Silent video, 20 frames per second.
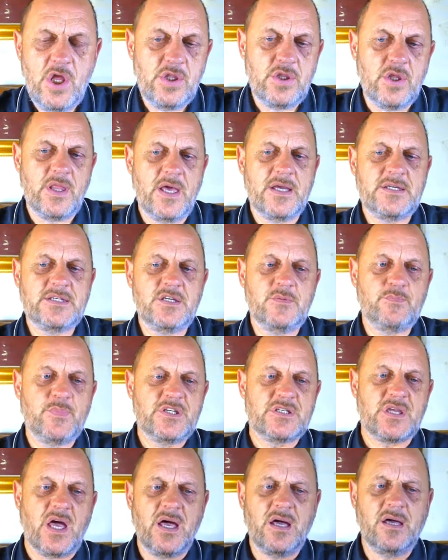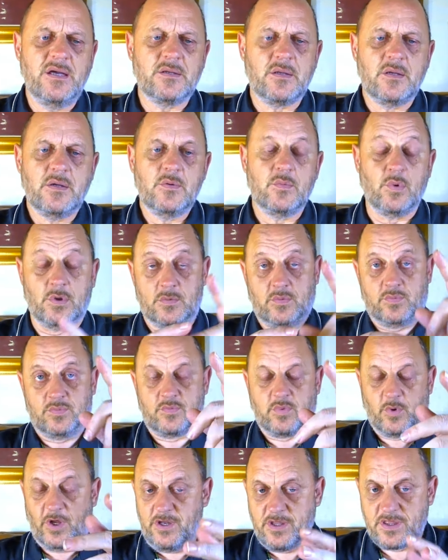Now this is bizarre.
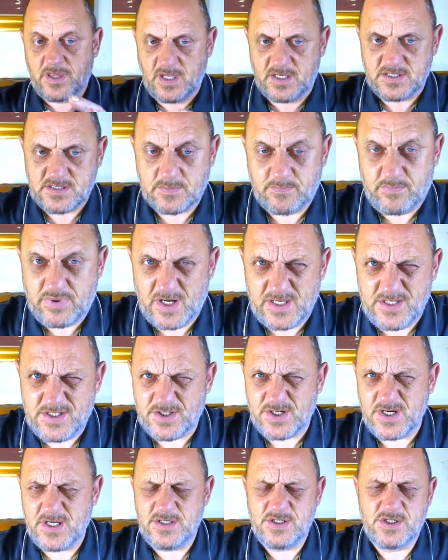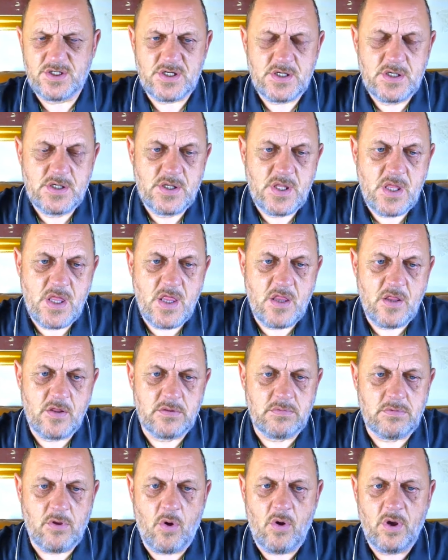It's a pretty strange
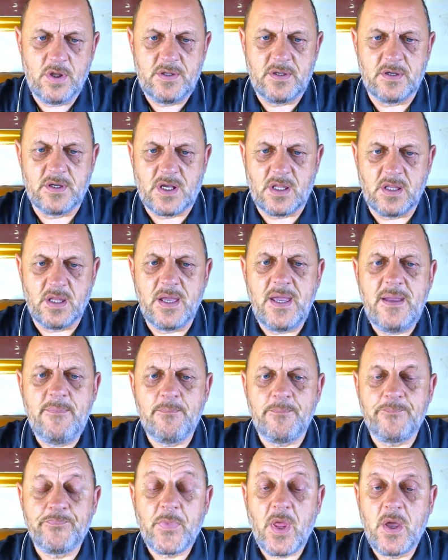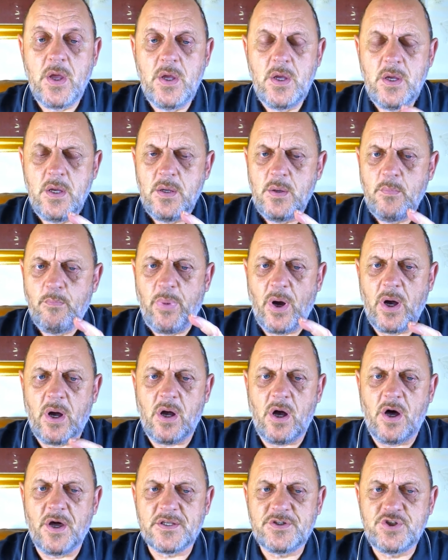law to claim,
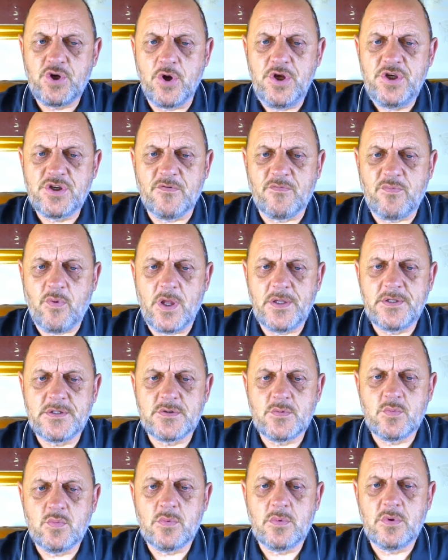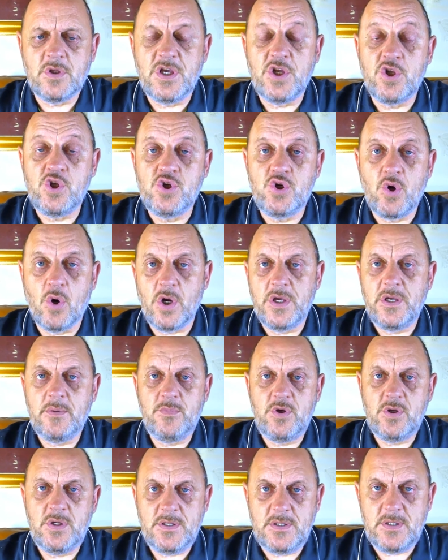but her choice of words, they enjoy
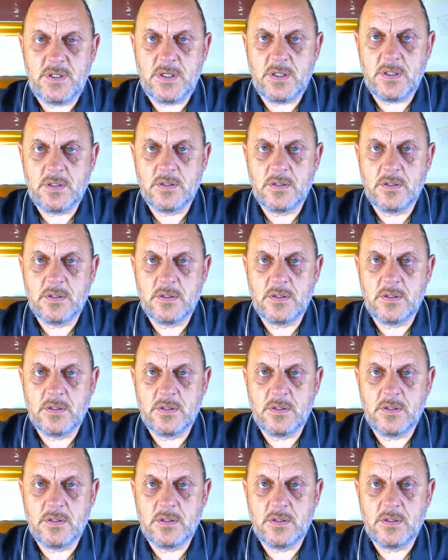immunity.